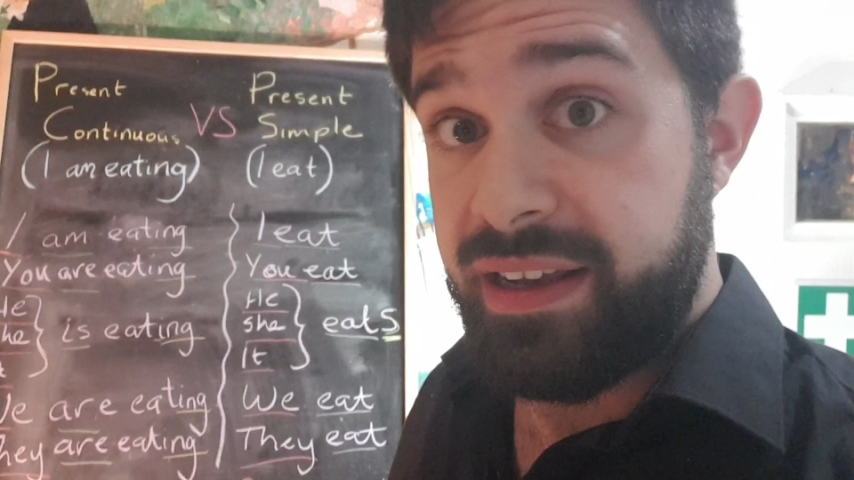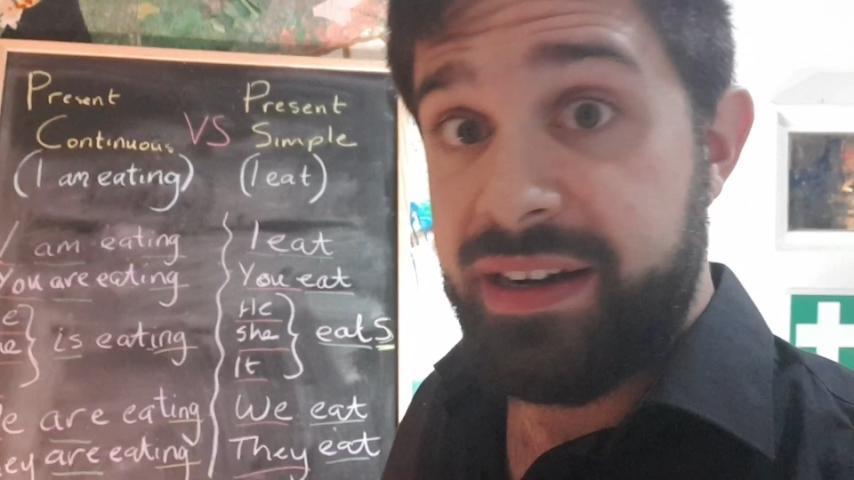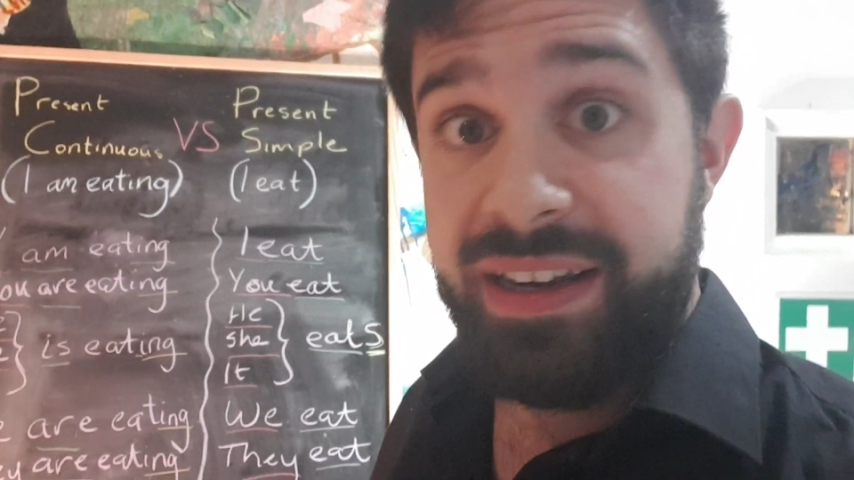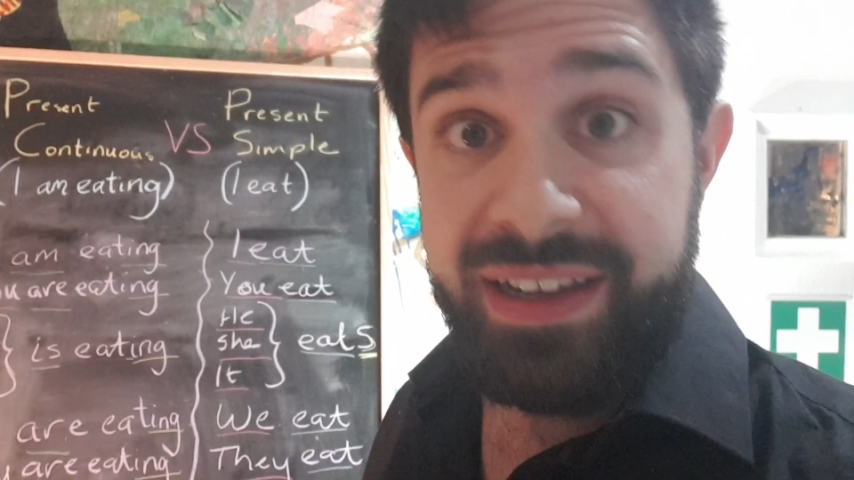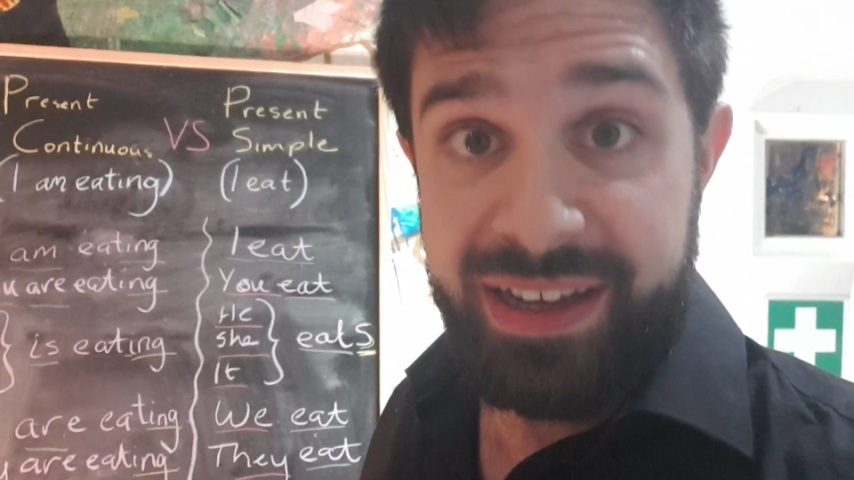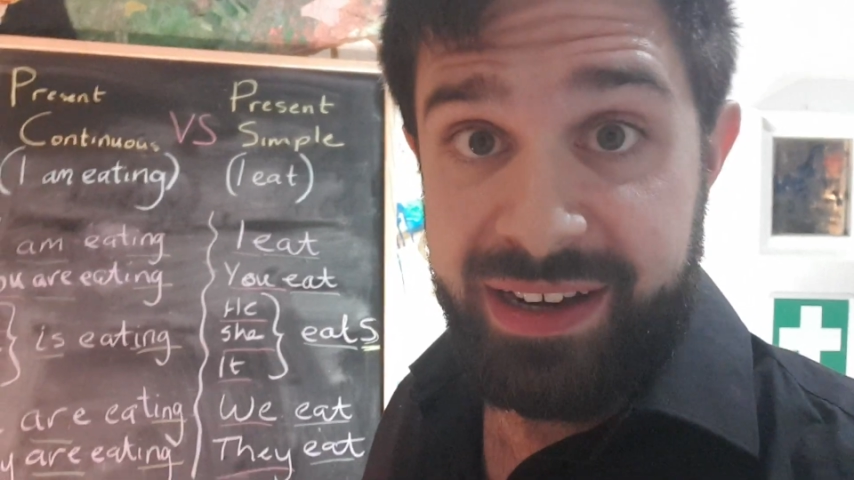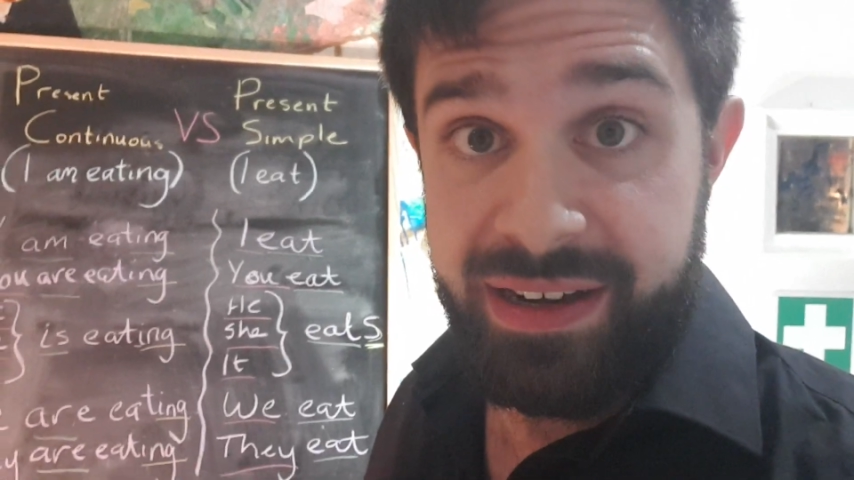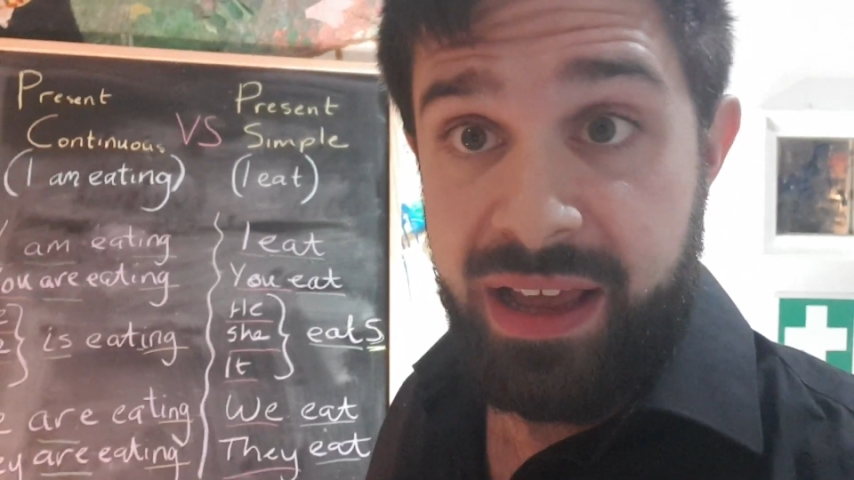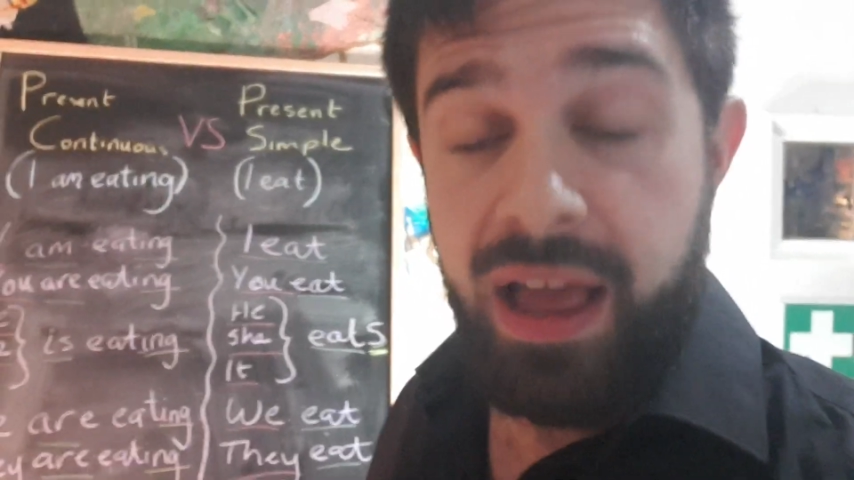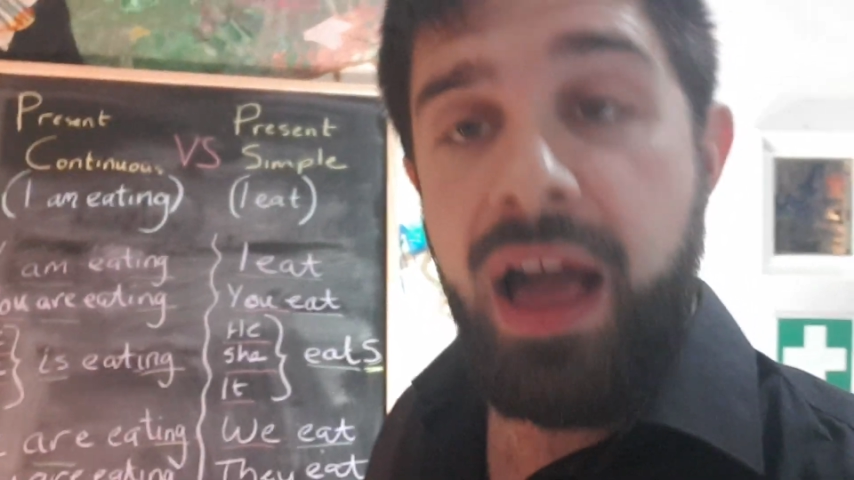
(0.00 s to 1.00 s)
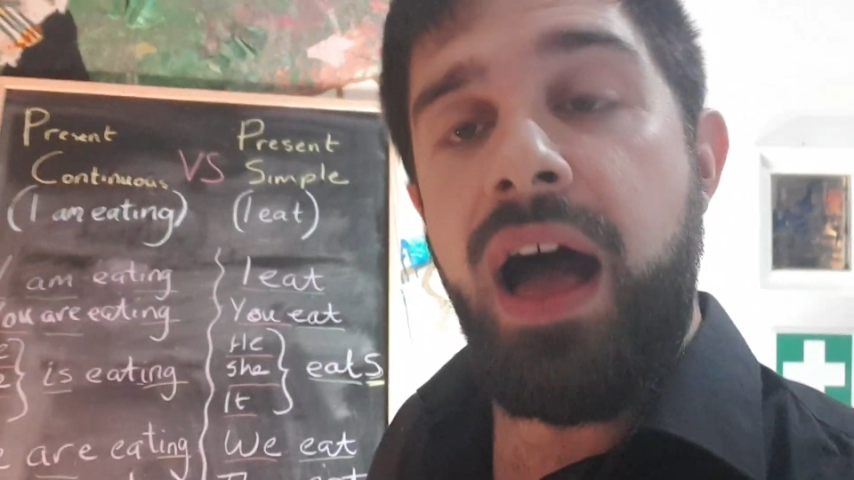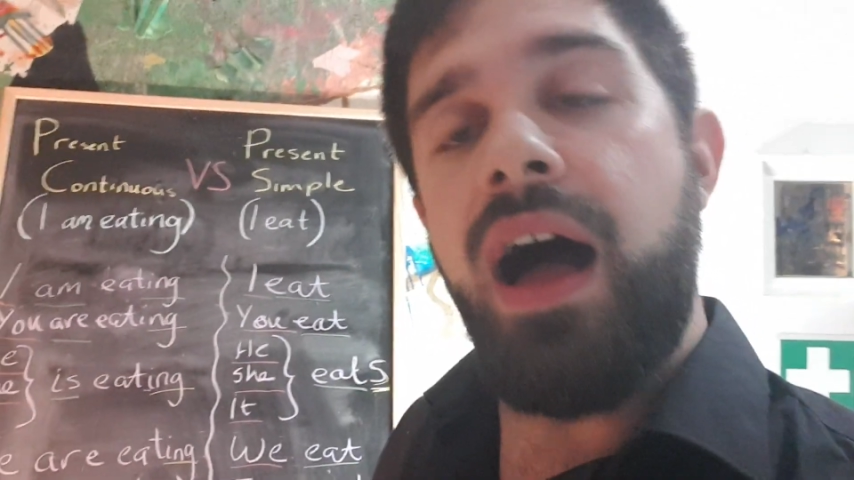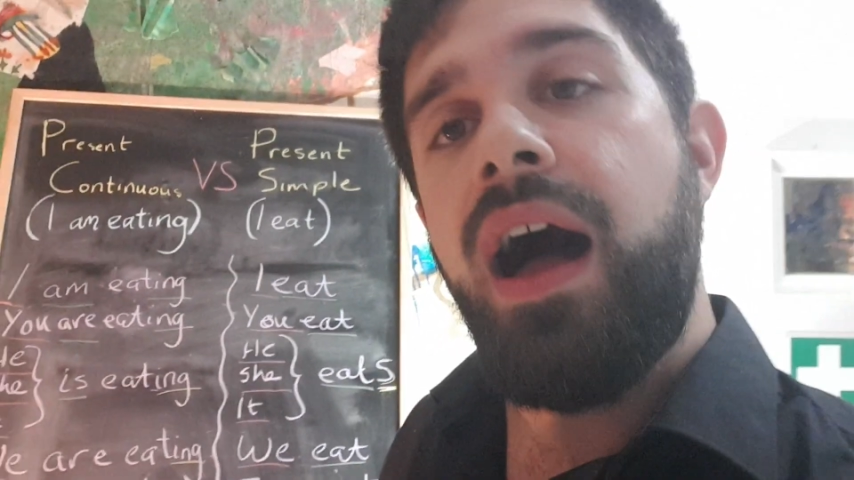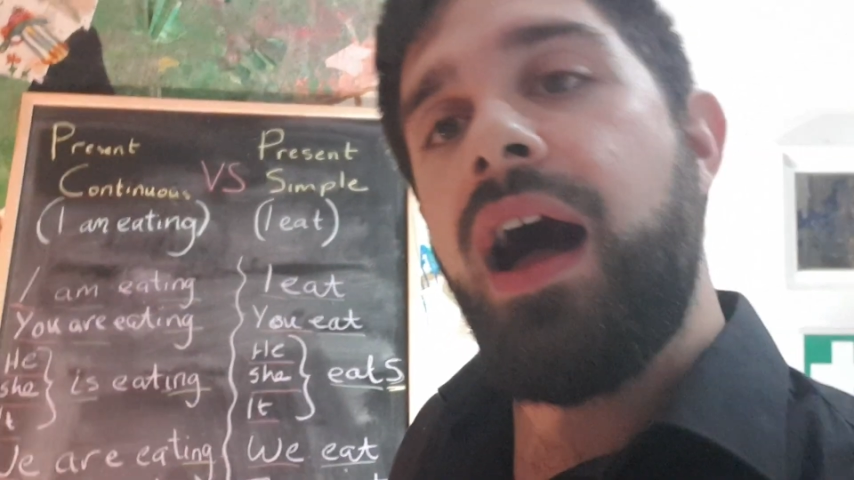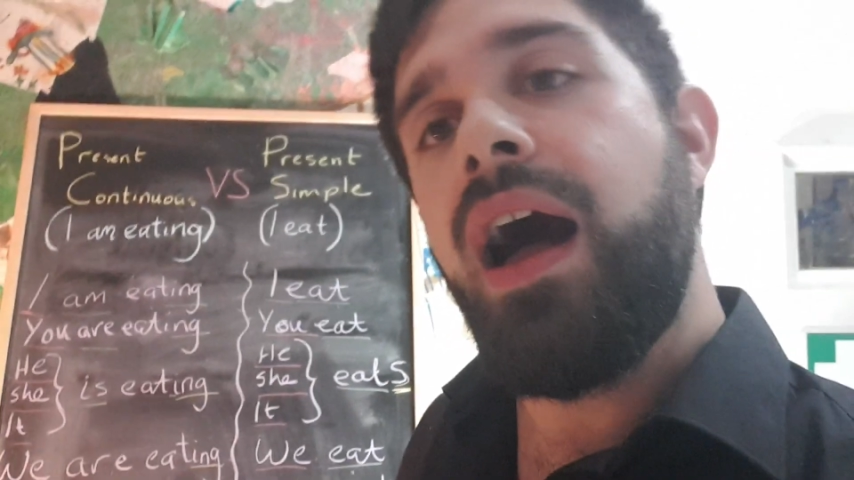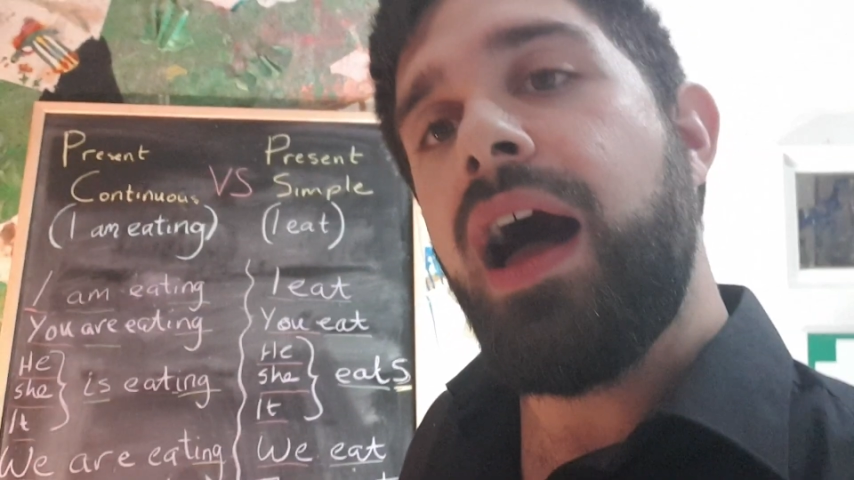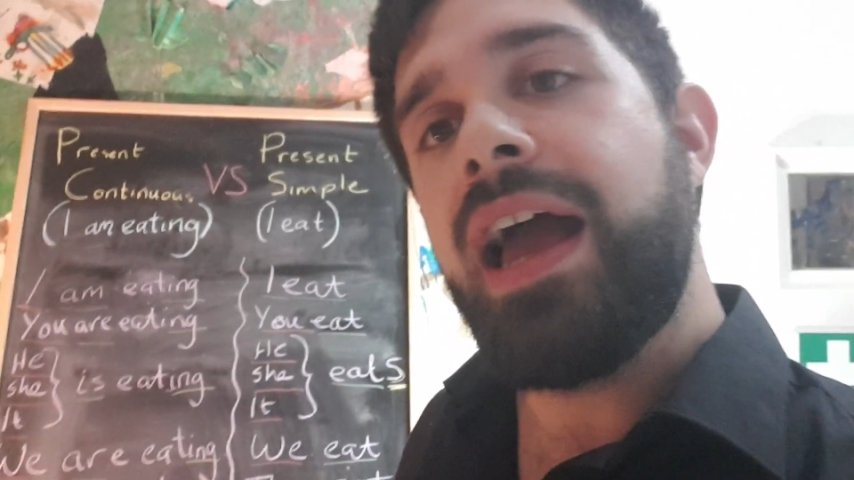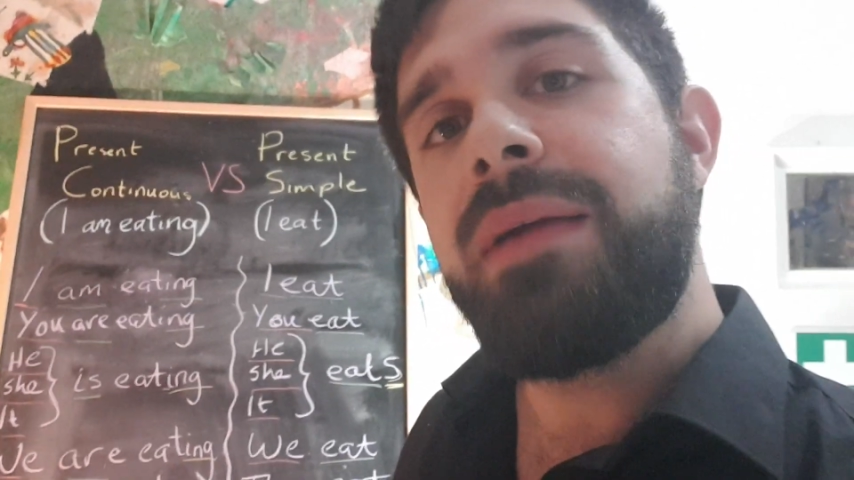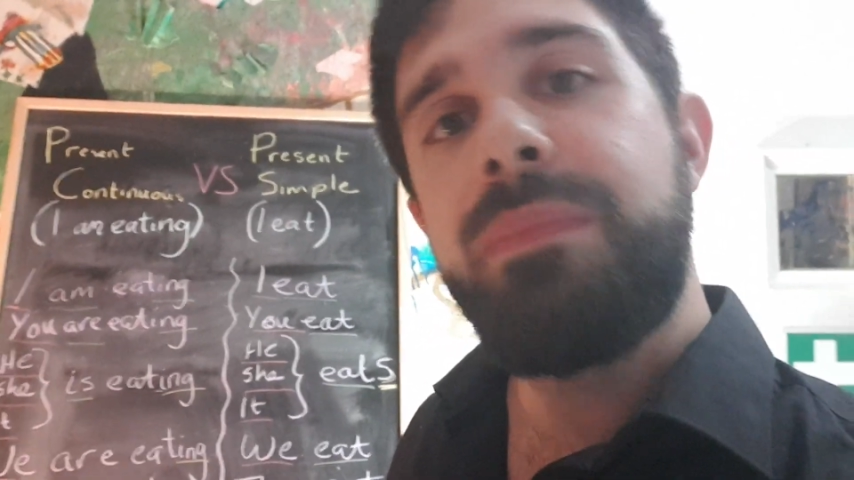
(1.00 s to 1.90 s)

and again. I